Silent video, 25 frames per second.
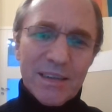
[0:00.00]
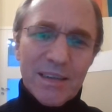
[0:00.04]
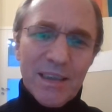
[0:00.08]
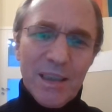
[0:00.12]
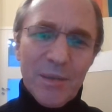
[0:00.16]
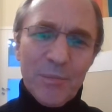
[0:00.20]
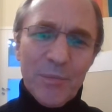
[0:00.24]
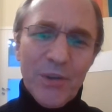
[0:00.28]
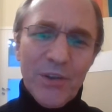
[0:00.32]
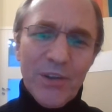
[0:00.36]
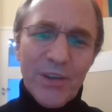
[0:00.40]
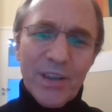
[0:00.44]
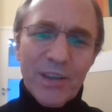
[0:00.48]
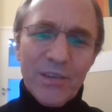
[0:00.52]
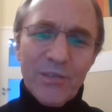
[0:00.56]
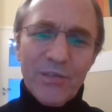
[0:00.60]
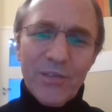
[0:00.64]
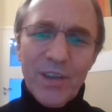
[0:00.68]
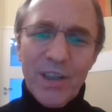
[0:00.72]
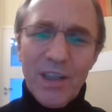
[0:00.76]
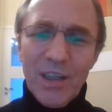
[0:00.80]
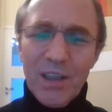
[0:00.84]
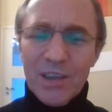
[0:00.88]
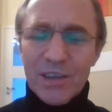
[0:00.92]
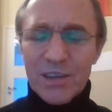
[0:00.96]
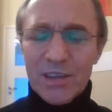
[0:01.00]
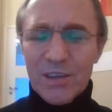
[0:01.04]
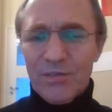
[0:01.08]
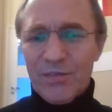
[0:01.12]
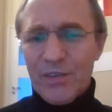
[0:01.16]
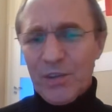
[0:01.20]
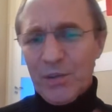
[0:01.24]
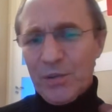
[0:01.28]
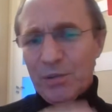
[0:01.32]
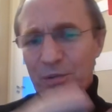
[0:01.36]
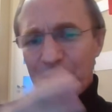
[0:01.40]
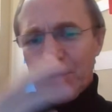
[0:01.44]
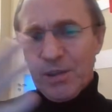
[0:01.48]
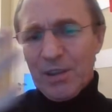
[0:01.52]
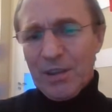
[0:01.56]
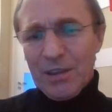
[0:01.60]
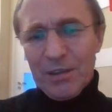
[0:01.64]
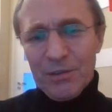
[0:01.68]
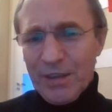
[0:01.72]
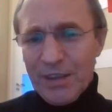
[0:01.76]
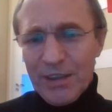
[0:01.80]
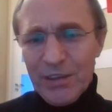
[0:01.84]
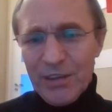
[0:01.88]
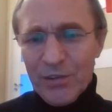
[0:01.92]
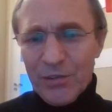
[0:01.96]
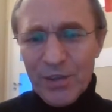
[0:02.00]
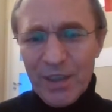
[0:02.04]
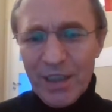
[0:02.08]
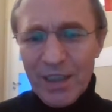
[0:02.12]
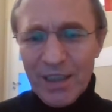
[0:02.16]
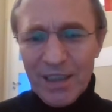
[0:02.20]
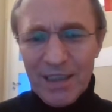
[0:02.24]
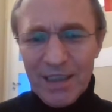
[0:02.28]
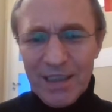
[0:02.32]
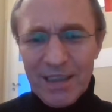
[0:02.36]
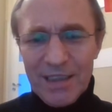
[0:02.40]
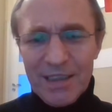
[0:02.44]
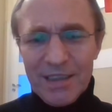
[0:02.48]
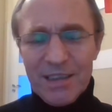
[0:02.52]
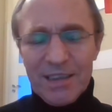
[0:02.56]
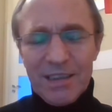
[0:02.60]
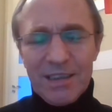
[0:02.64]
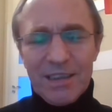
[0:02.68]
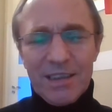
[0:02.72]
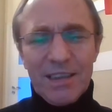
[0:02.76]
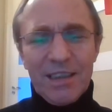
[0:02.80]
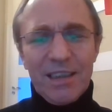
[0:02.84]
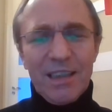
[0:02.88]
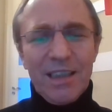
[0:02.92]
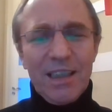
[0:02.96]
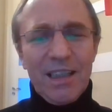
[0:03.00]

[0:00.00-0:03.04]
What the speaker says: American philosophy, you already realize it,